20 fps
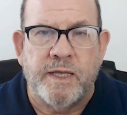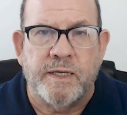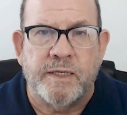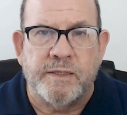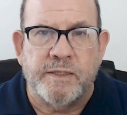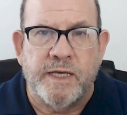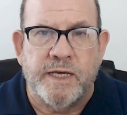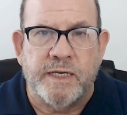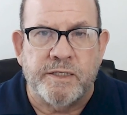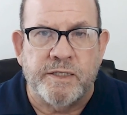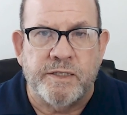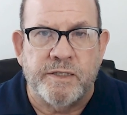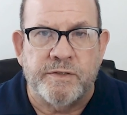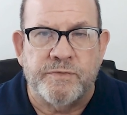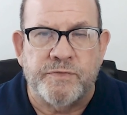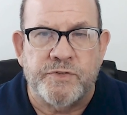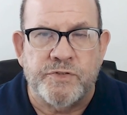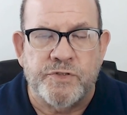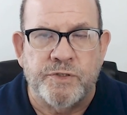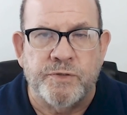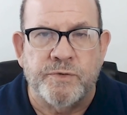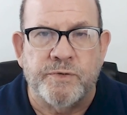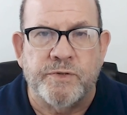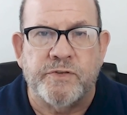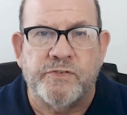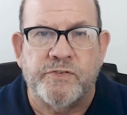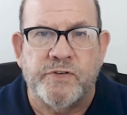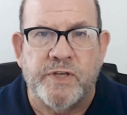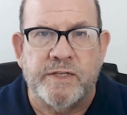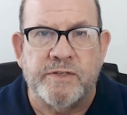and that gives you
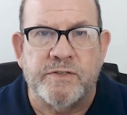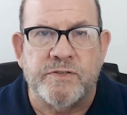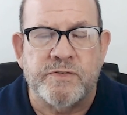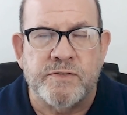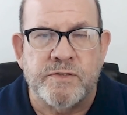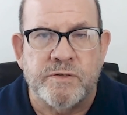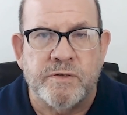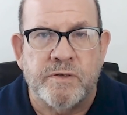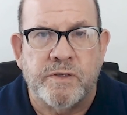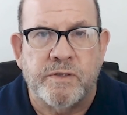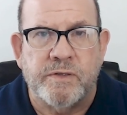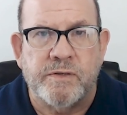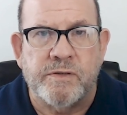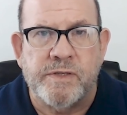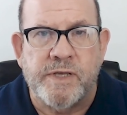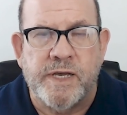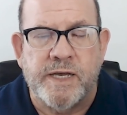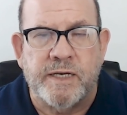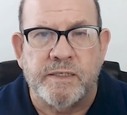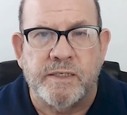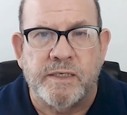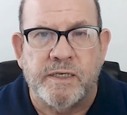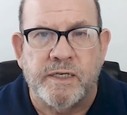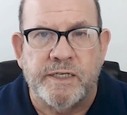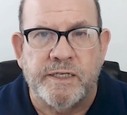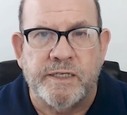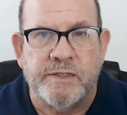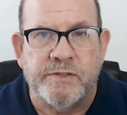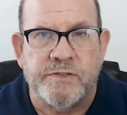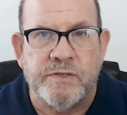the sense that
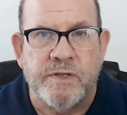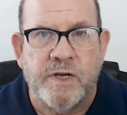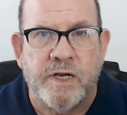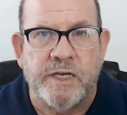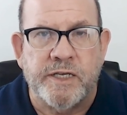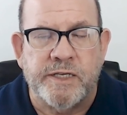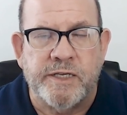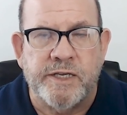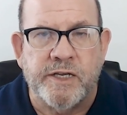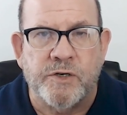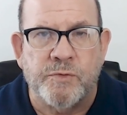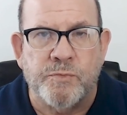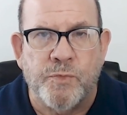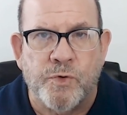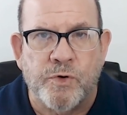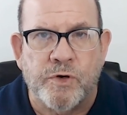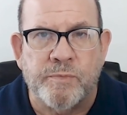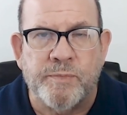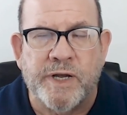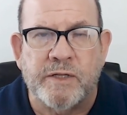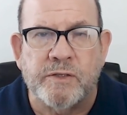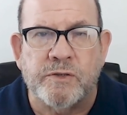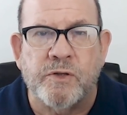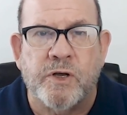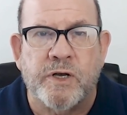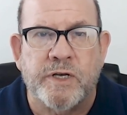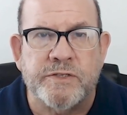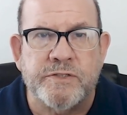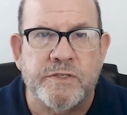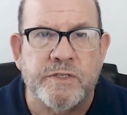I, I care more about
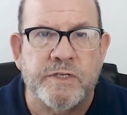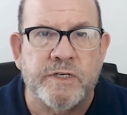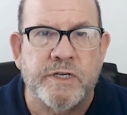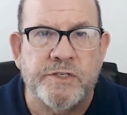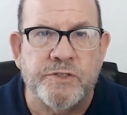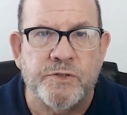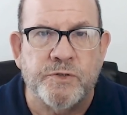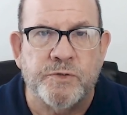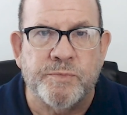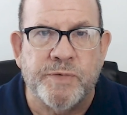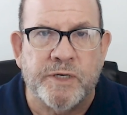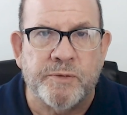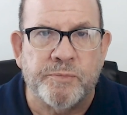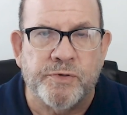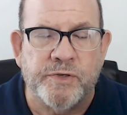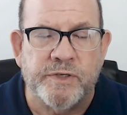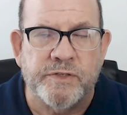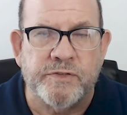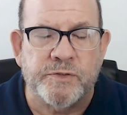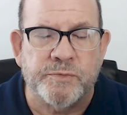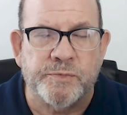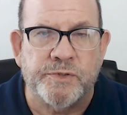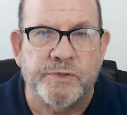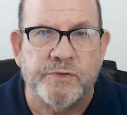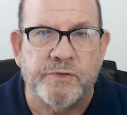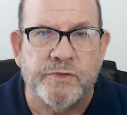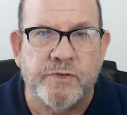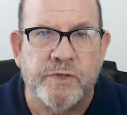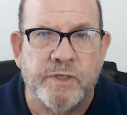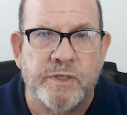loss than I do about
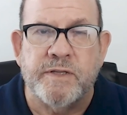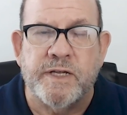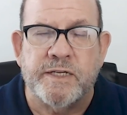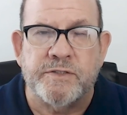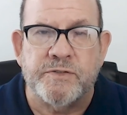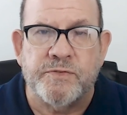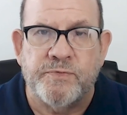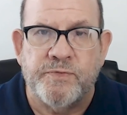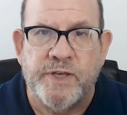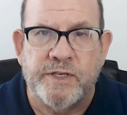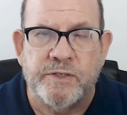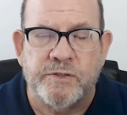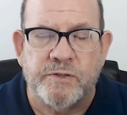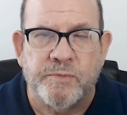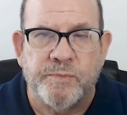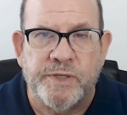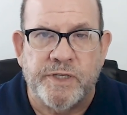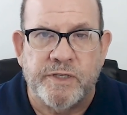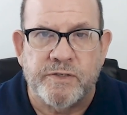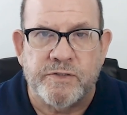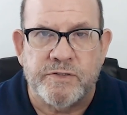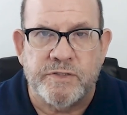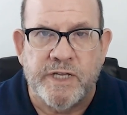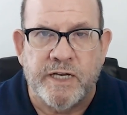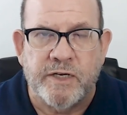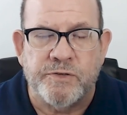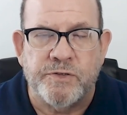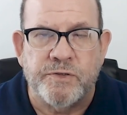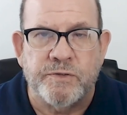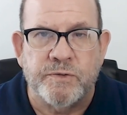principles. That's fatal, because
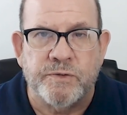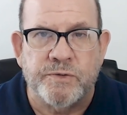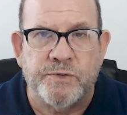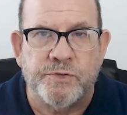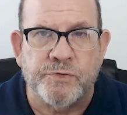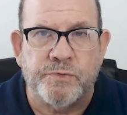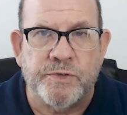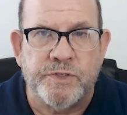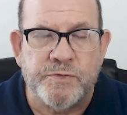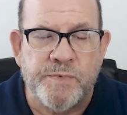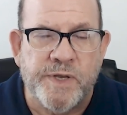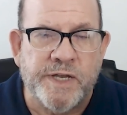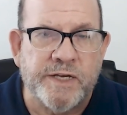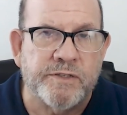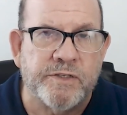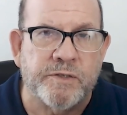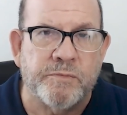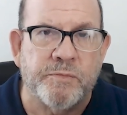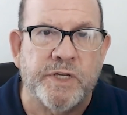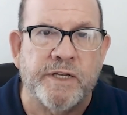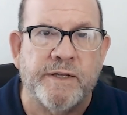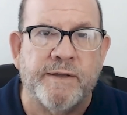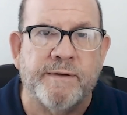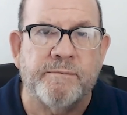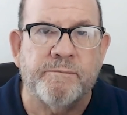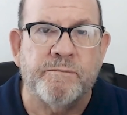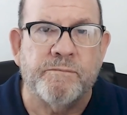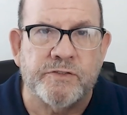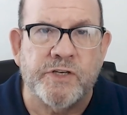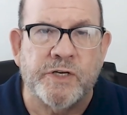now you lose respect in me
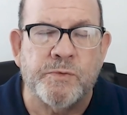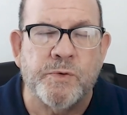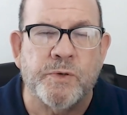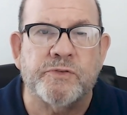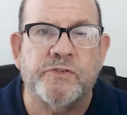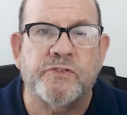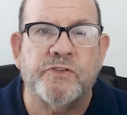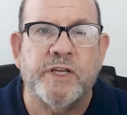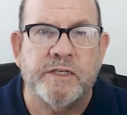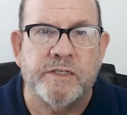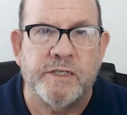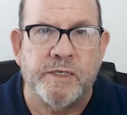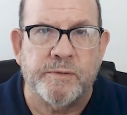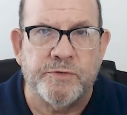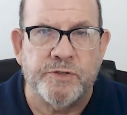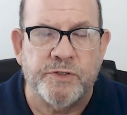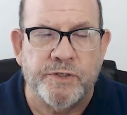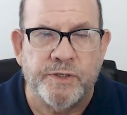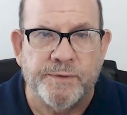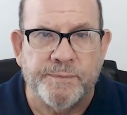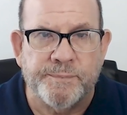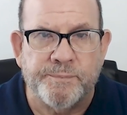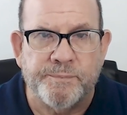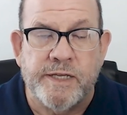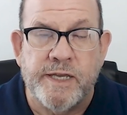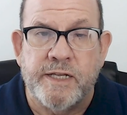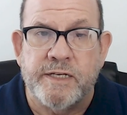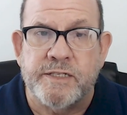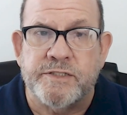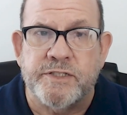because I won't stand up to you.
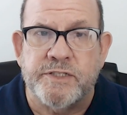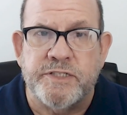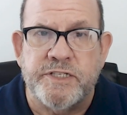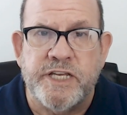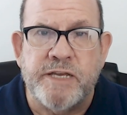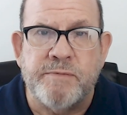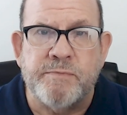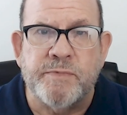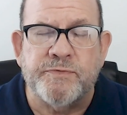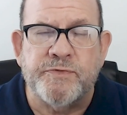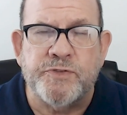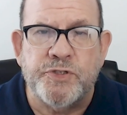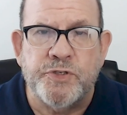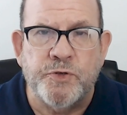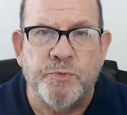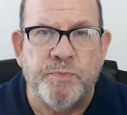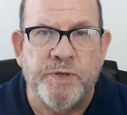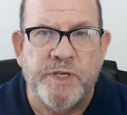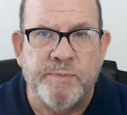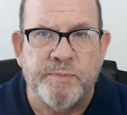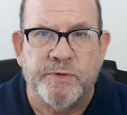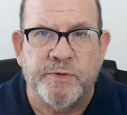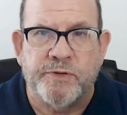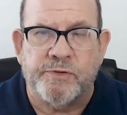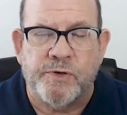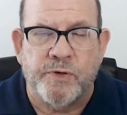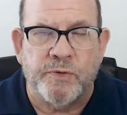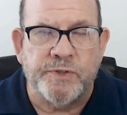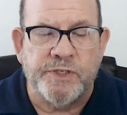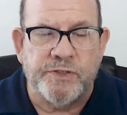Again, it's a team of two people.
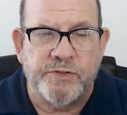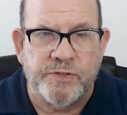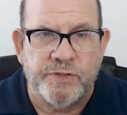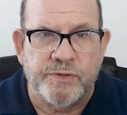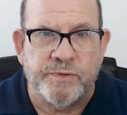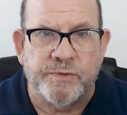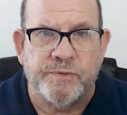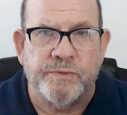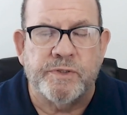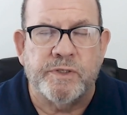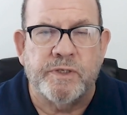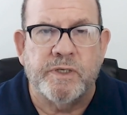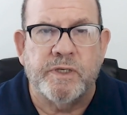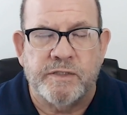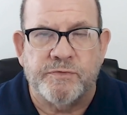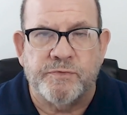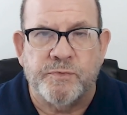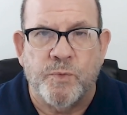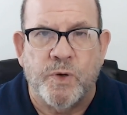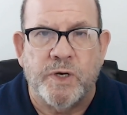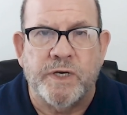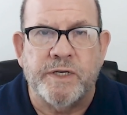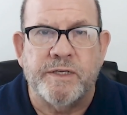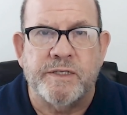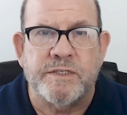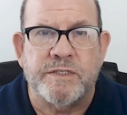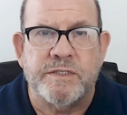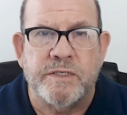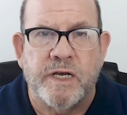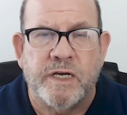There are only two. And if one
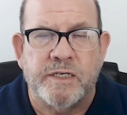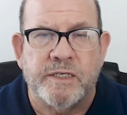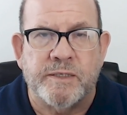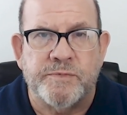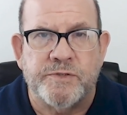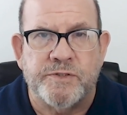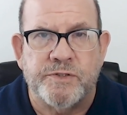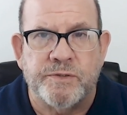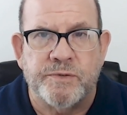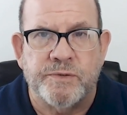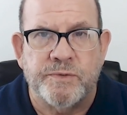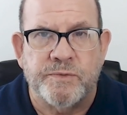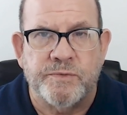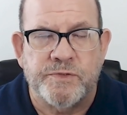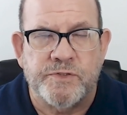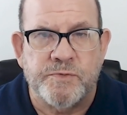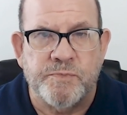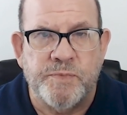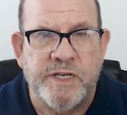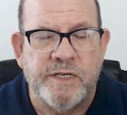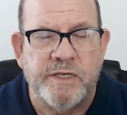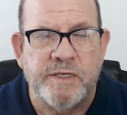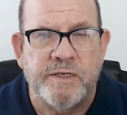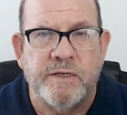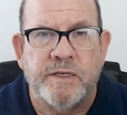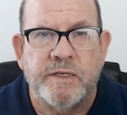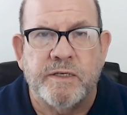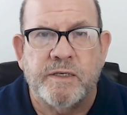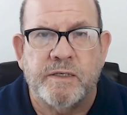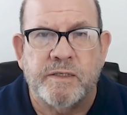is not up to
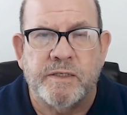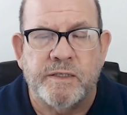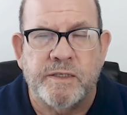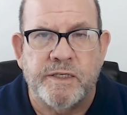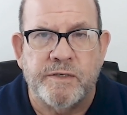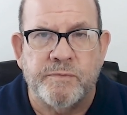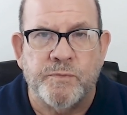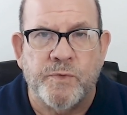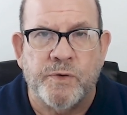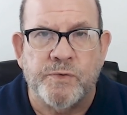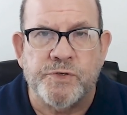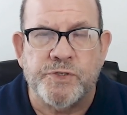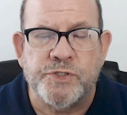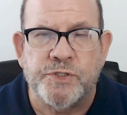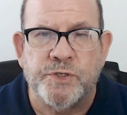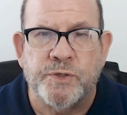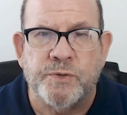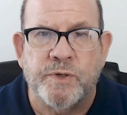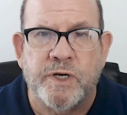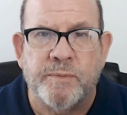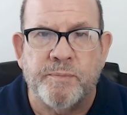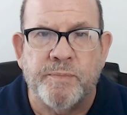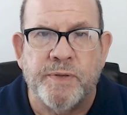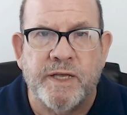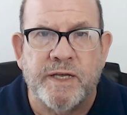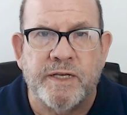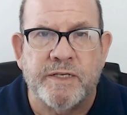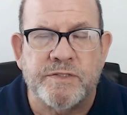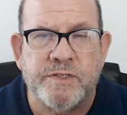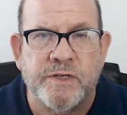speed uh, and won't show up
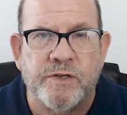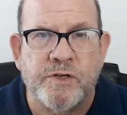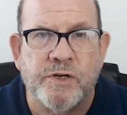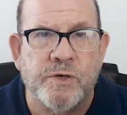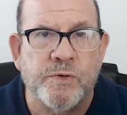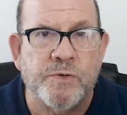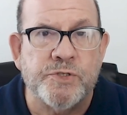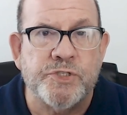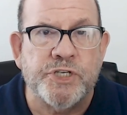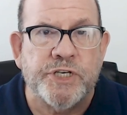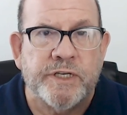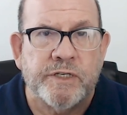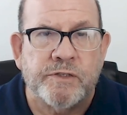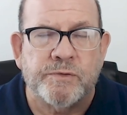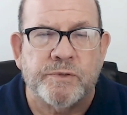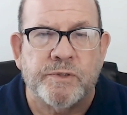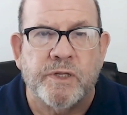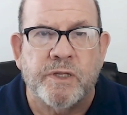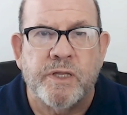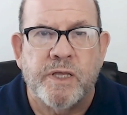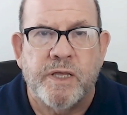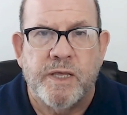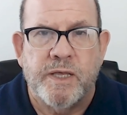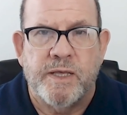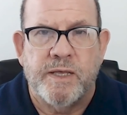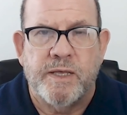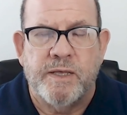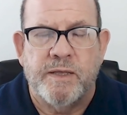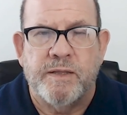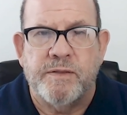as a co-general,
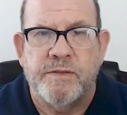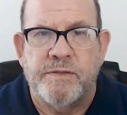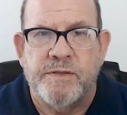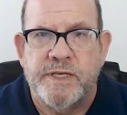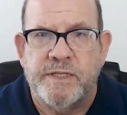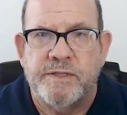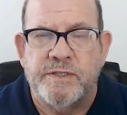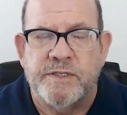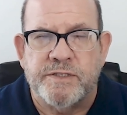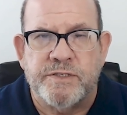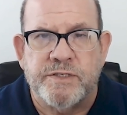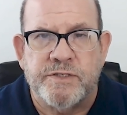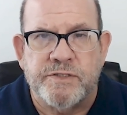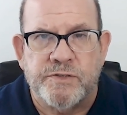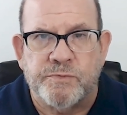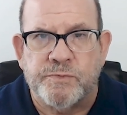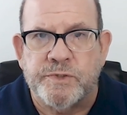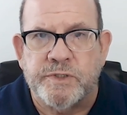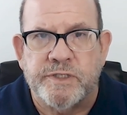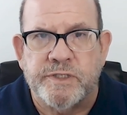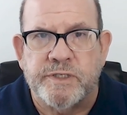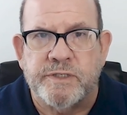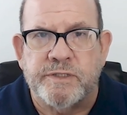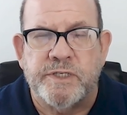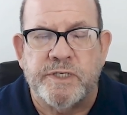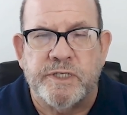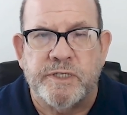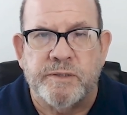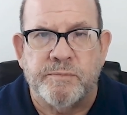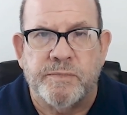then this isn't really a
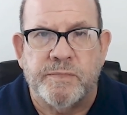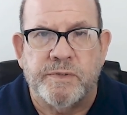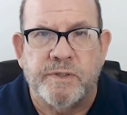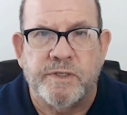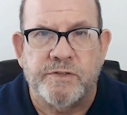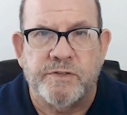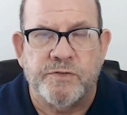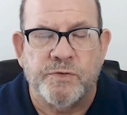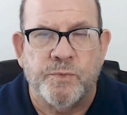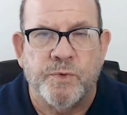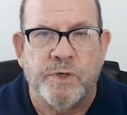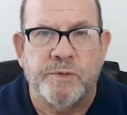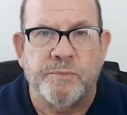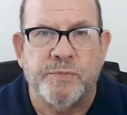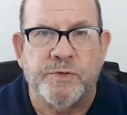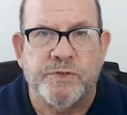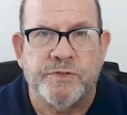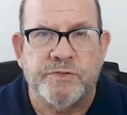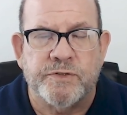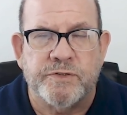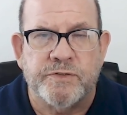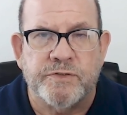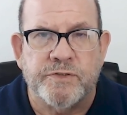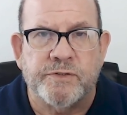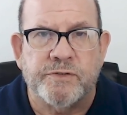team. It's a one-person